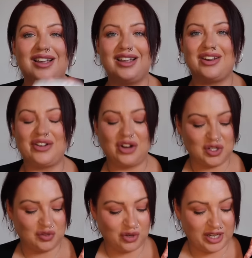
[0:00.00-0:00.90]
You know, a
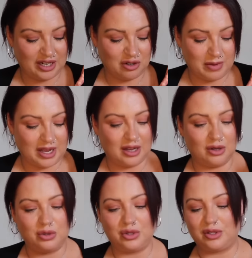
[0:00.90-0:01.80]
nice funky little
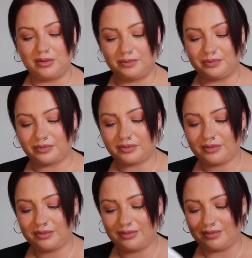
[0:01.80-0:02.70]
mouse.
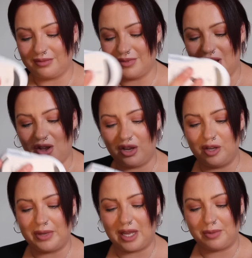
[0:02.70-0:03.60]
Oh,
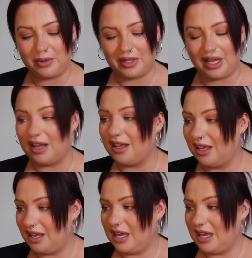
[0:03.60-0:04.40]
he'll be happy with that.